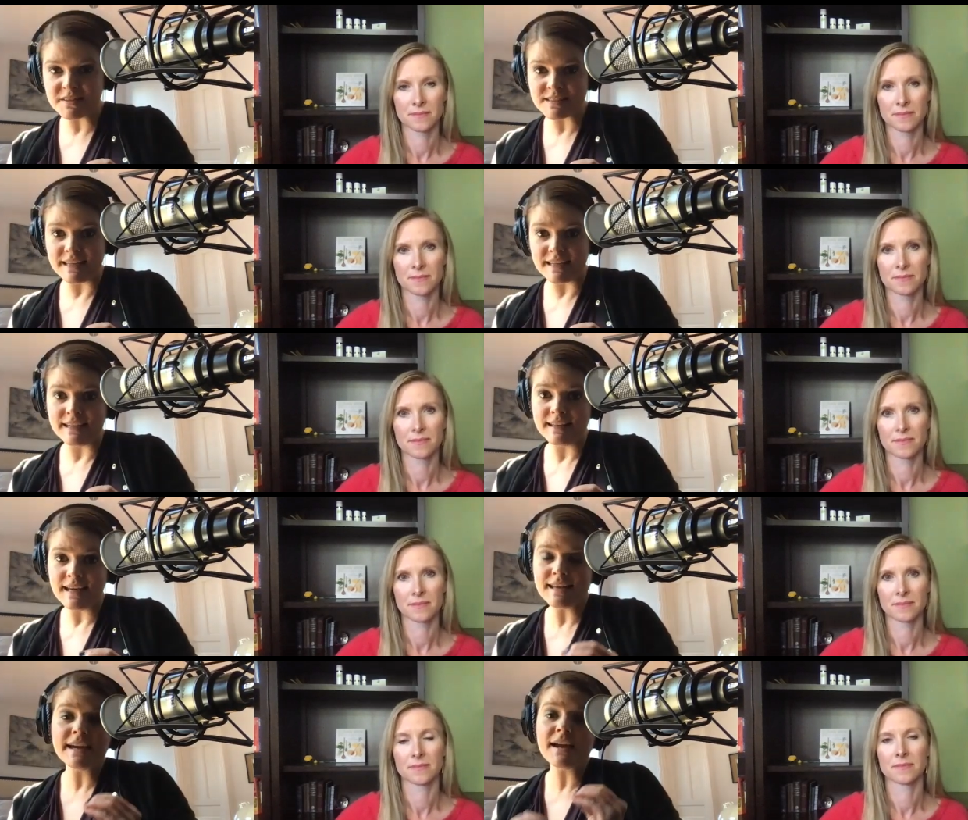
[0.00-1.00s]
Speaker 1: skin,
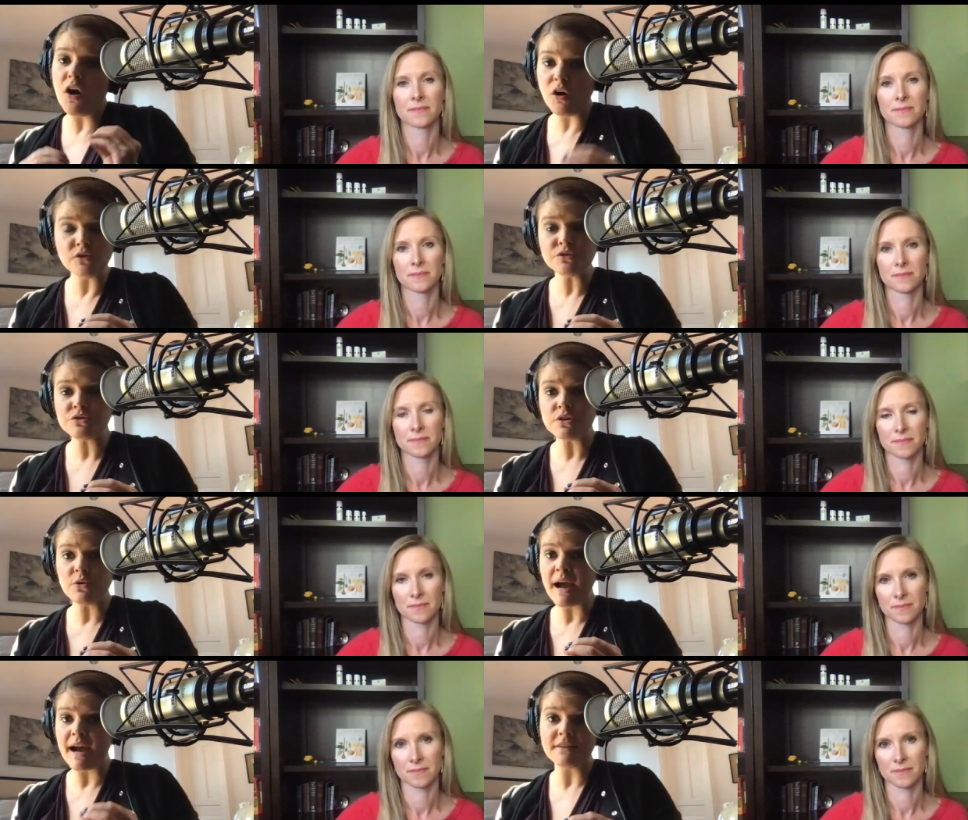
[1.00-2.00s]
and they
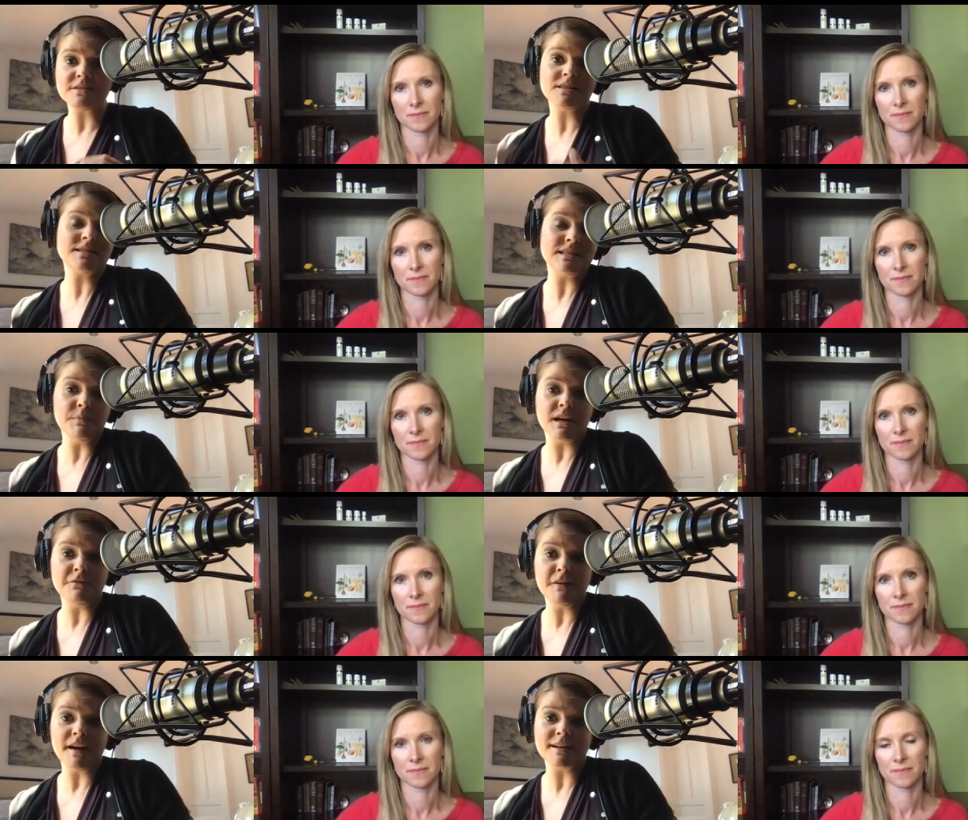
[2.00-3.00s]
also have systemic
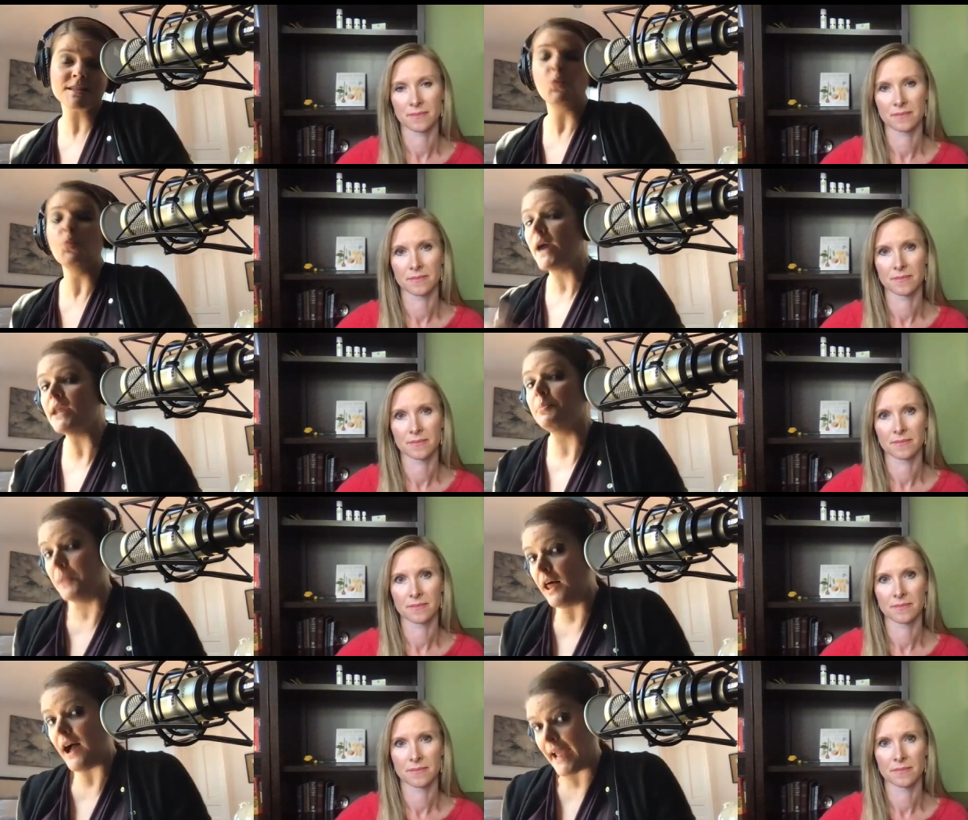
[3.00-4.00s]
effects when
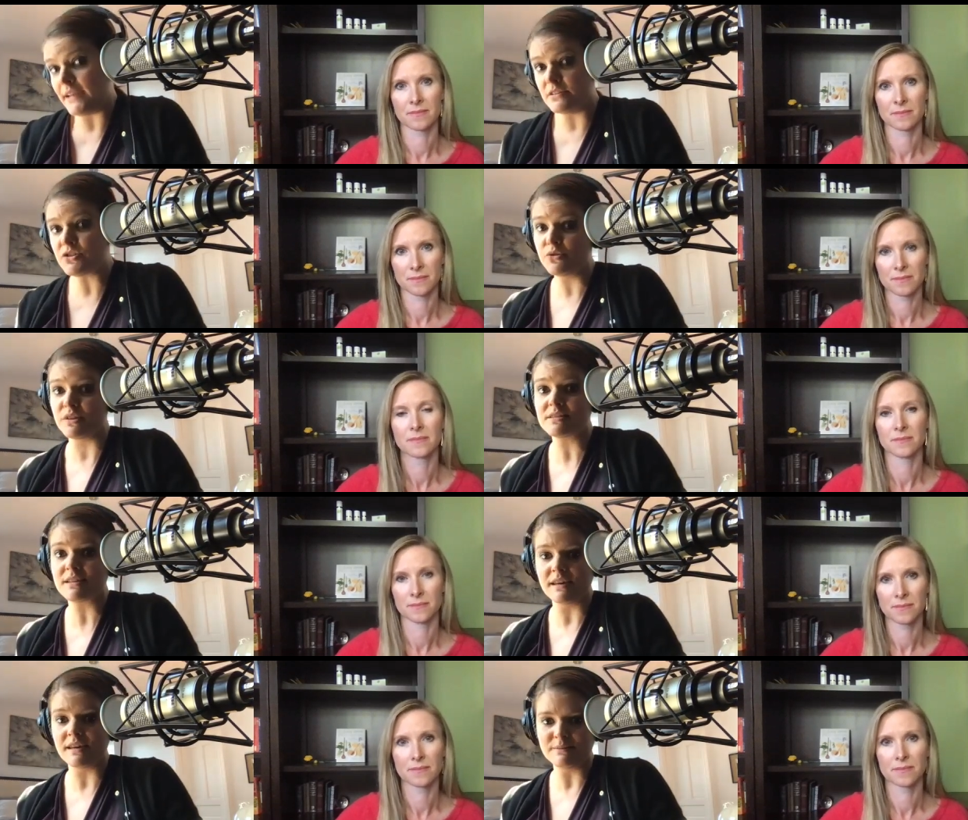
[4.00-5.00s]
applied to the
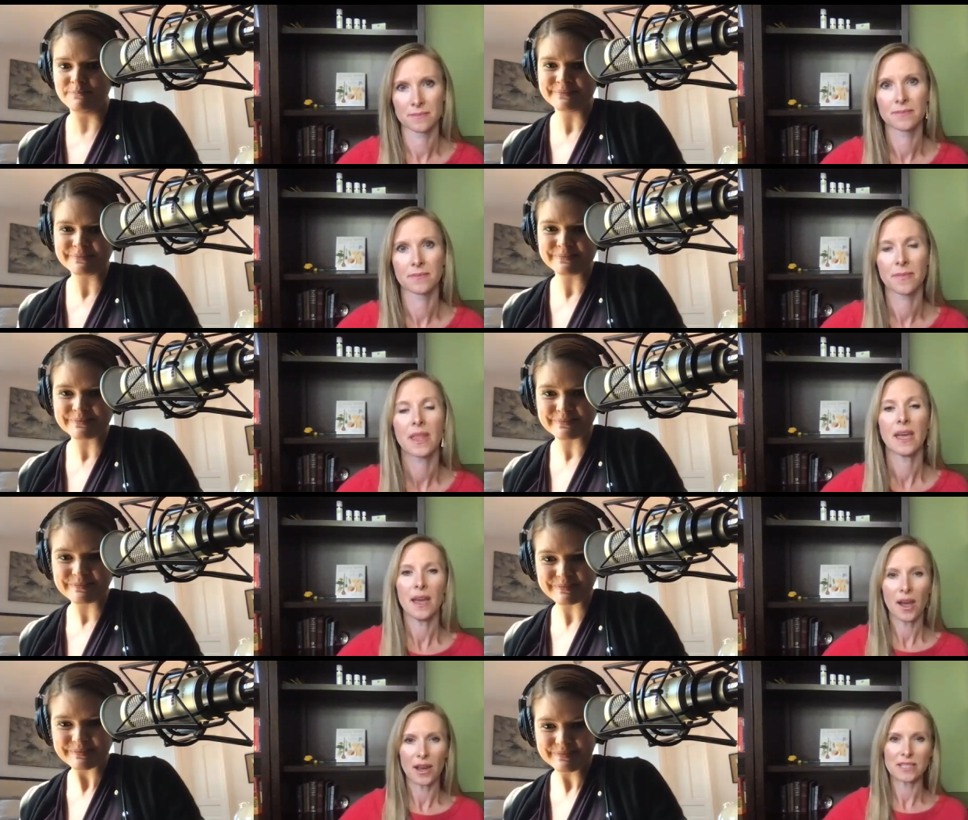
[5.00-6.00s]
skin.
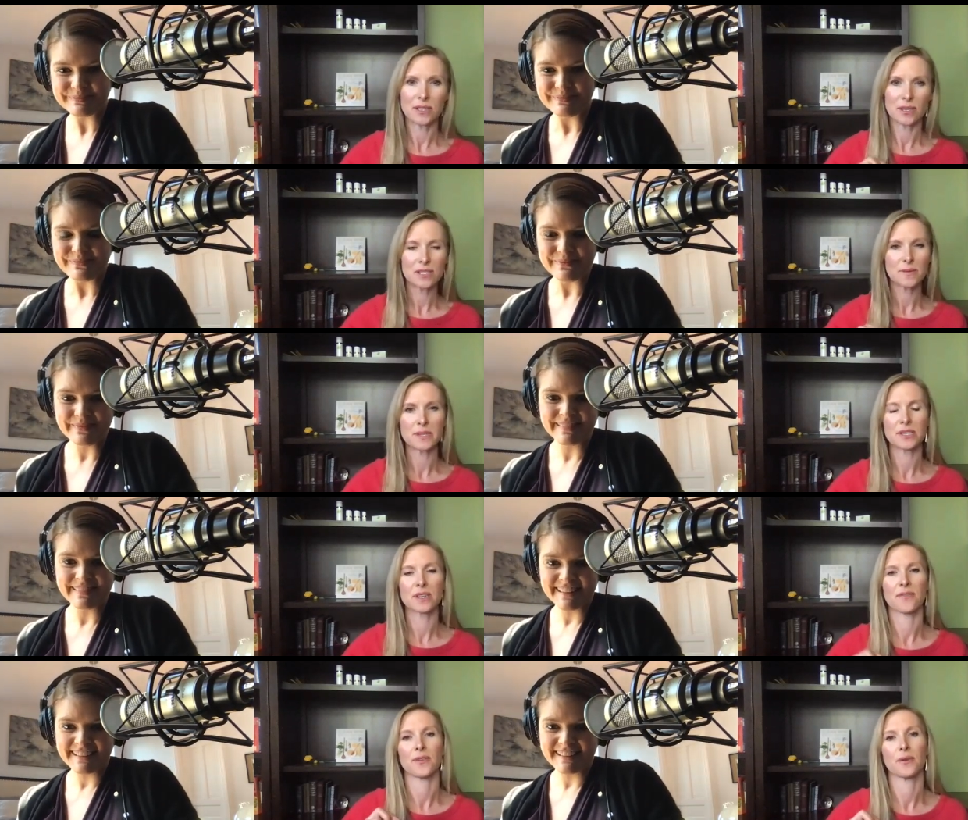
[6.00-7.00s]
Speaker 2: All right, so you just
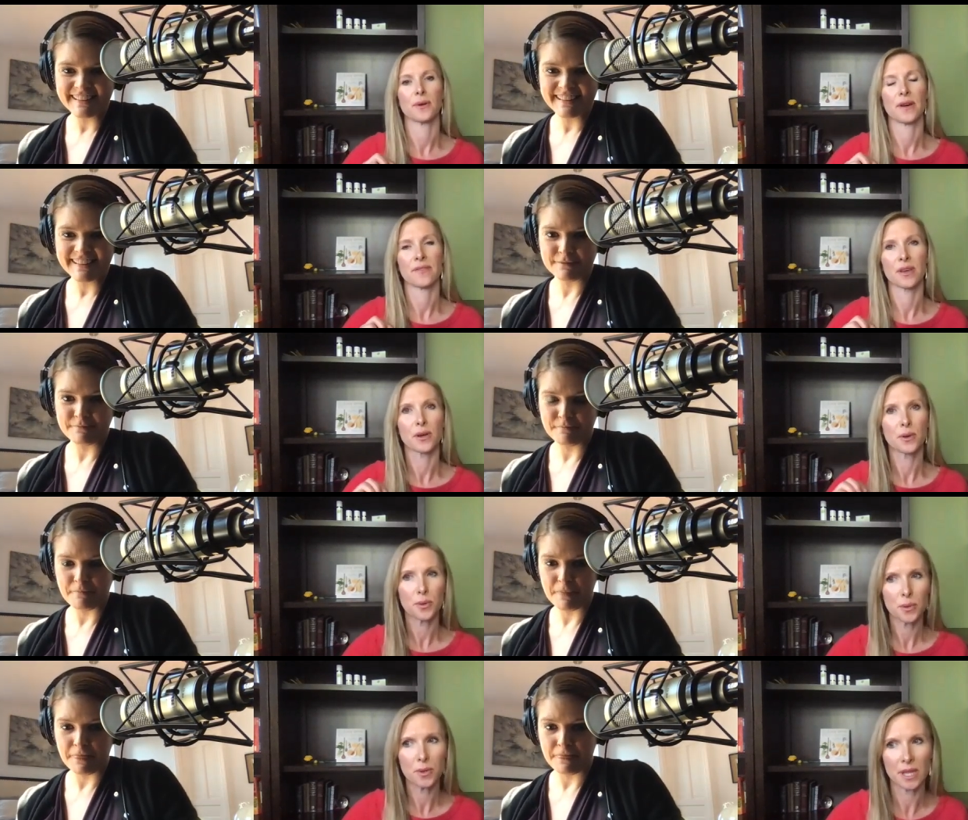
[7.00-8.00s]
mentioned a few of the
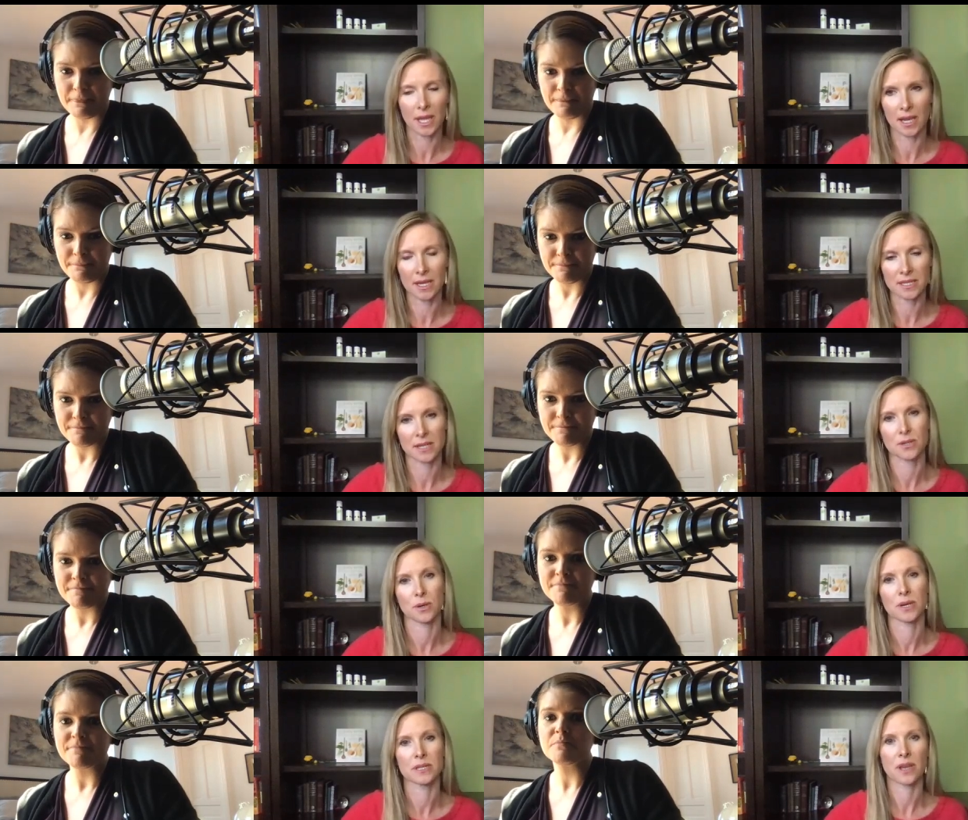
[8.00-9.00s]
cooling
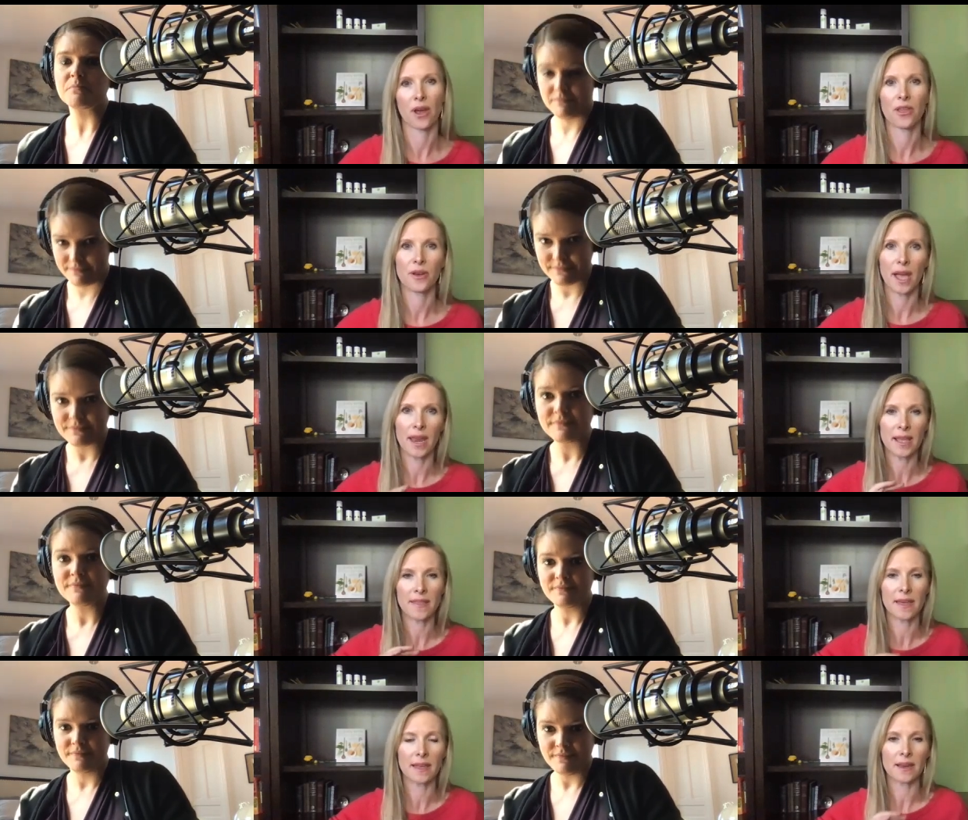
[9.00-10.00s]
essential oils. Are there
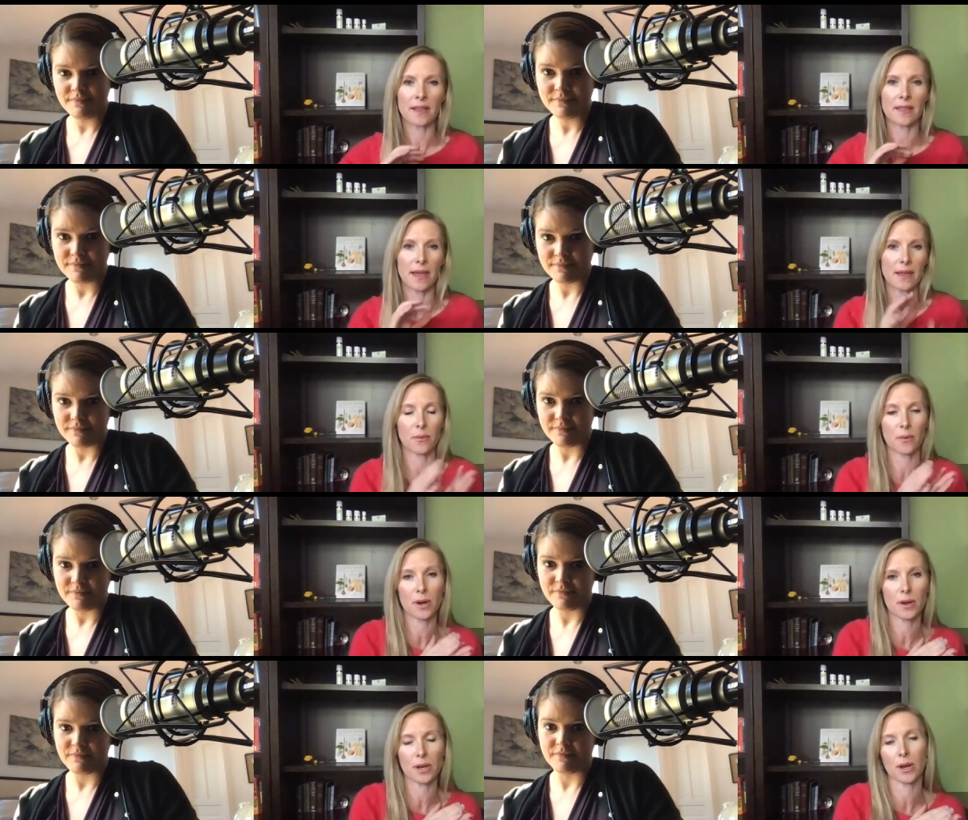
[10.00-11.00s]
any that like
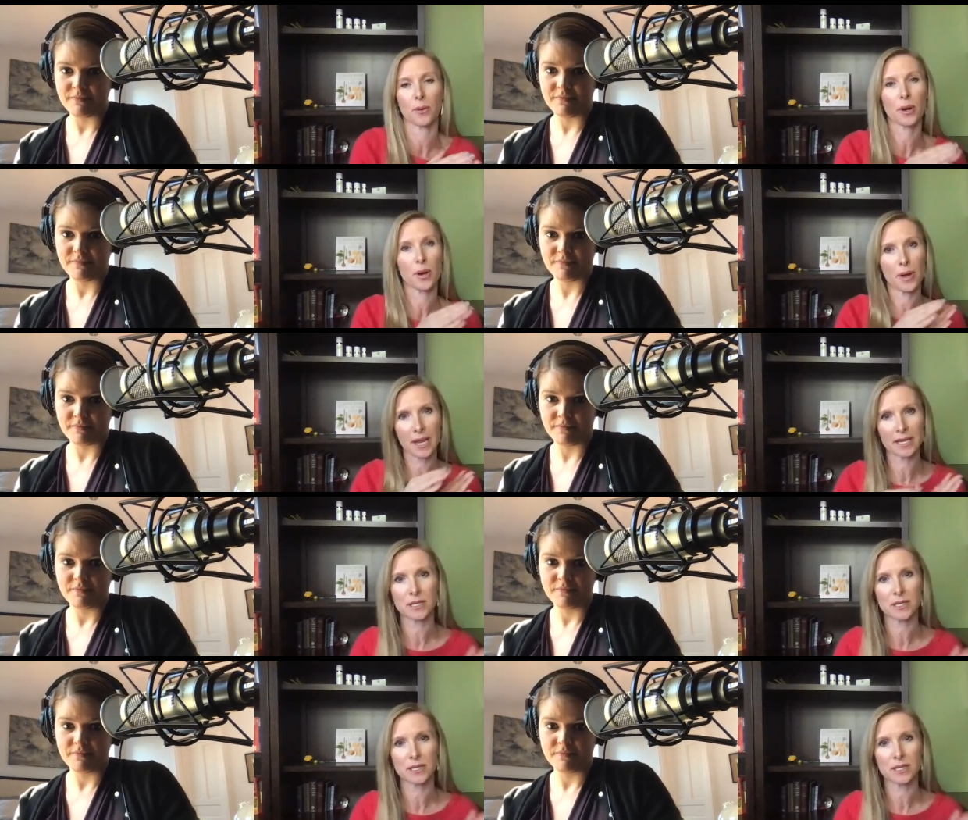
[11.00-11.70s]
we're you know we're going